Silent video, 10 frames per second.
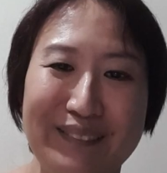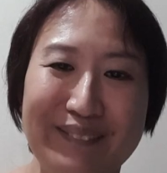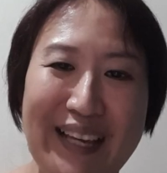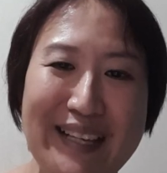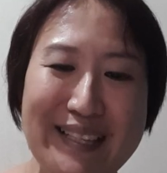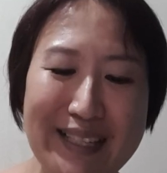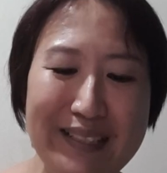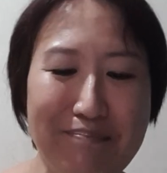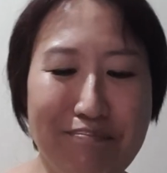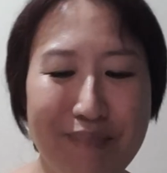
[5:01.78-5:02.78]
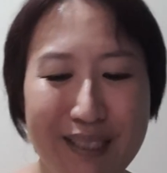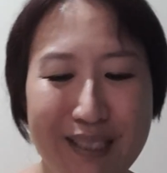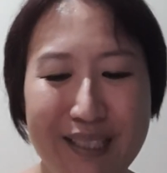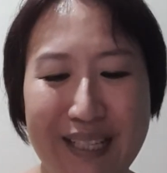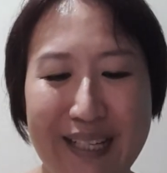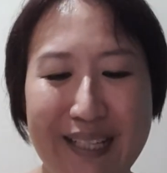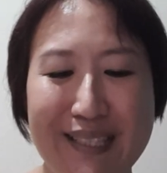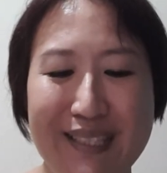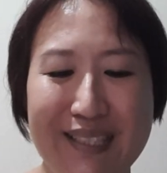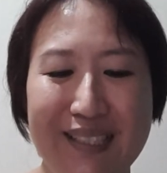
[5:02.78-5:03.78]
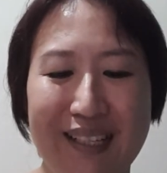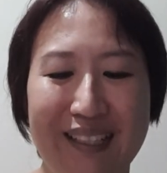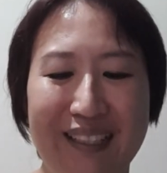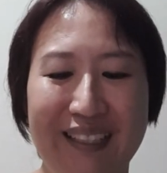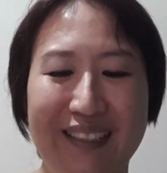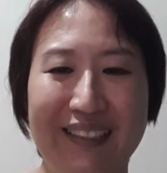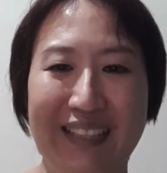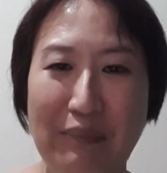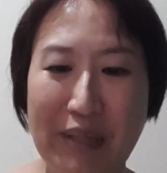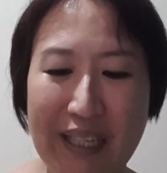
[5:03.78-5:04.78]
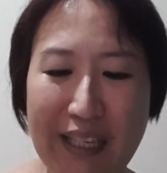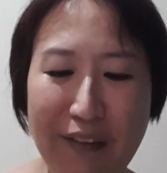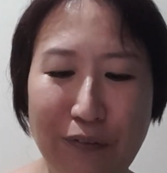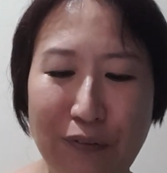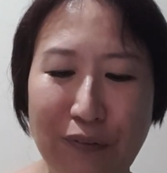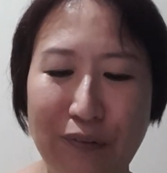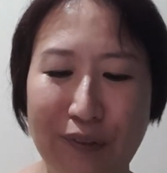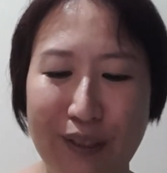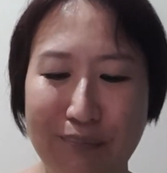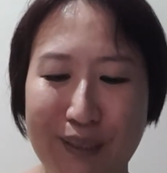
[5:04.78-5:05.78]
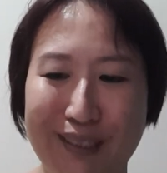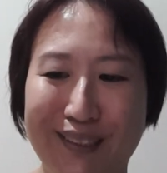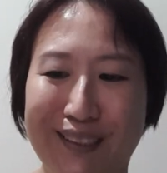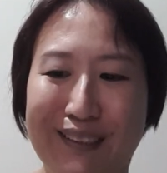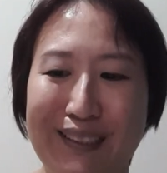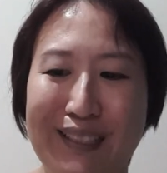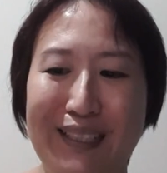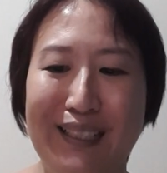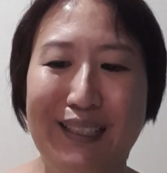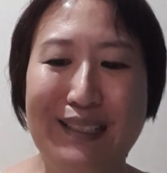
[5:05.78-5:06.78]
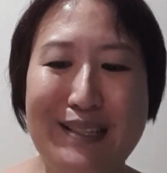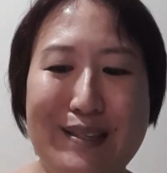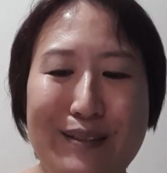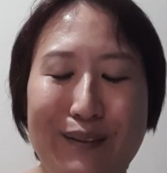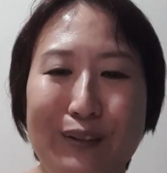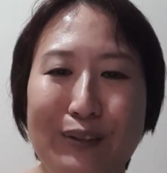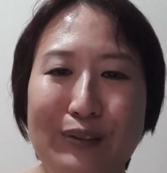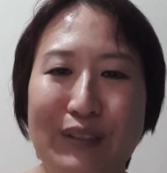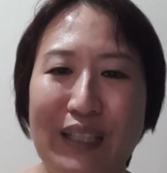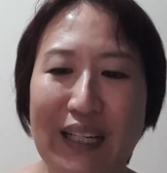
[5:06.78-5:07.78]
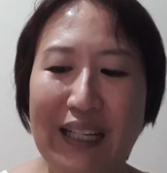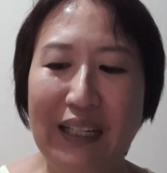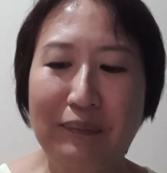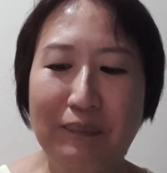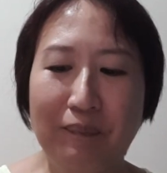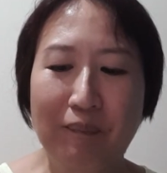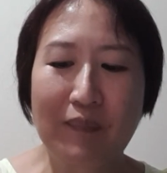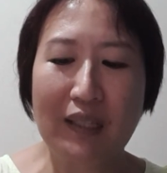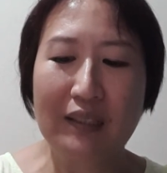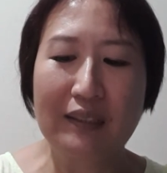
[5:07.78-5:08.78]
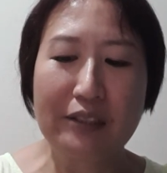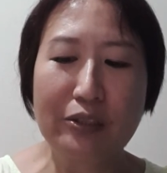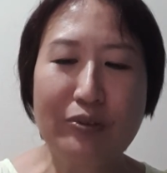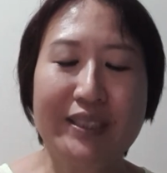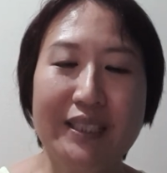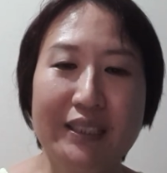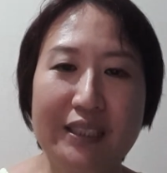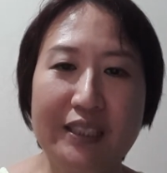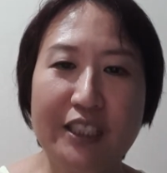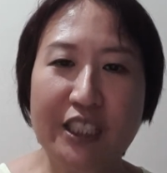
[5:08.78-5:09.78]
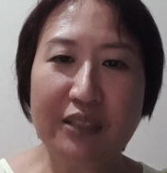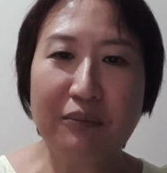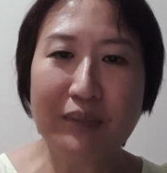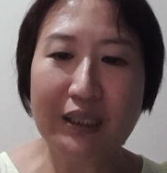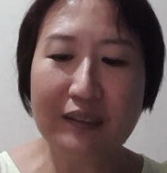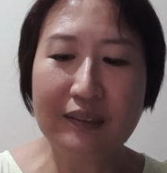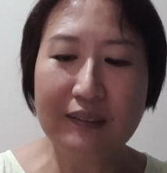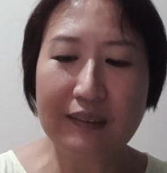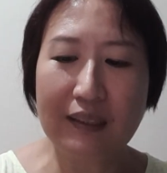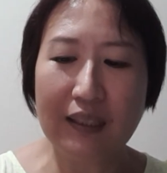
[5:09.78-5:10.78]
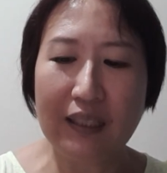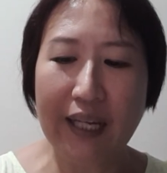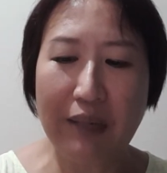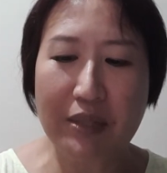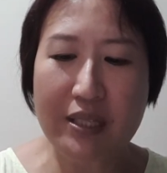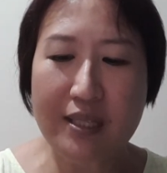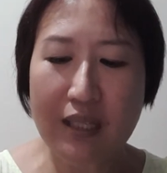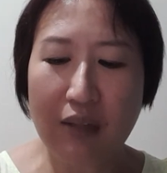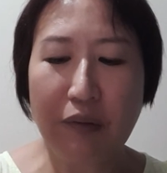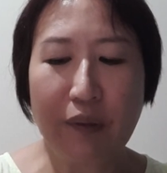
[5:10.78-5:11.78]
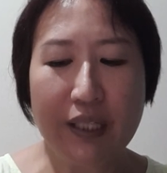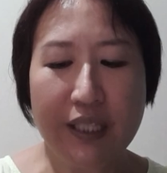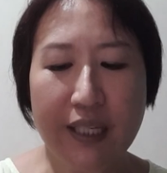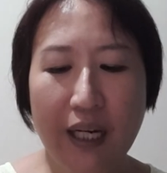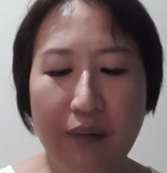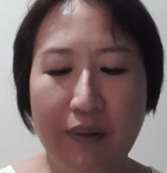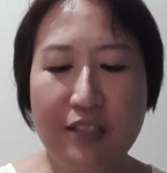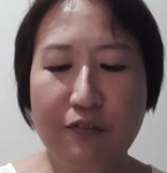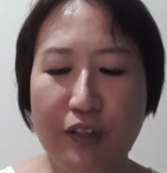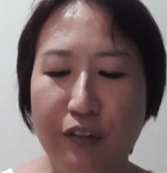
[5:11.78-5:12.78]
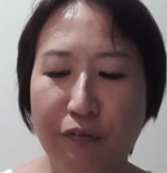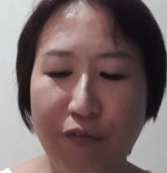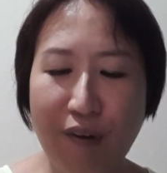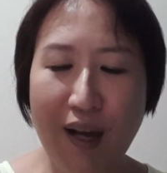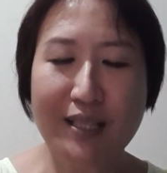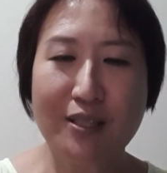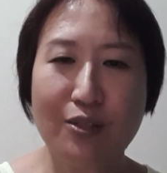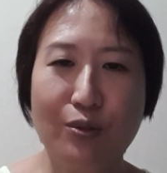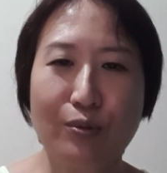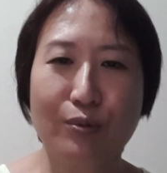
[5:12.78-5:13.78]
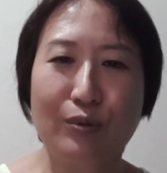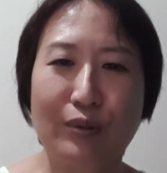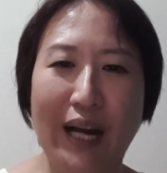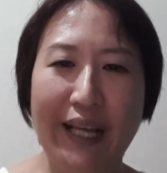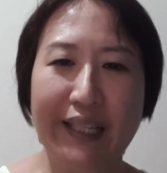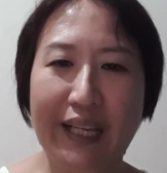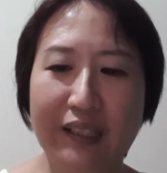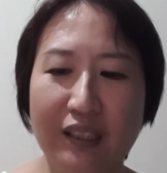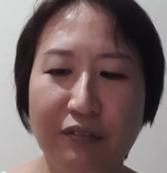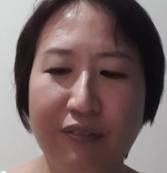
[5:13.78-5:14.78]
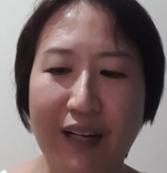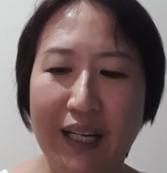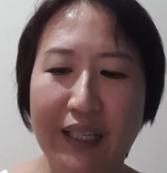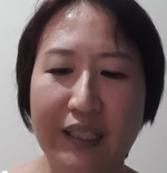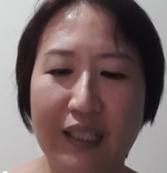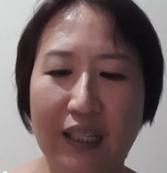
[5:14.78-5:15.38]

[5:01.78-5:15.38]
there is any money that is coming in for the person. So using the Qi app itself, it will actually help us very fast to identify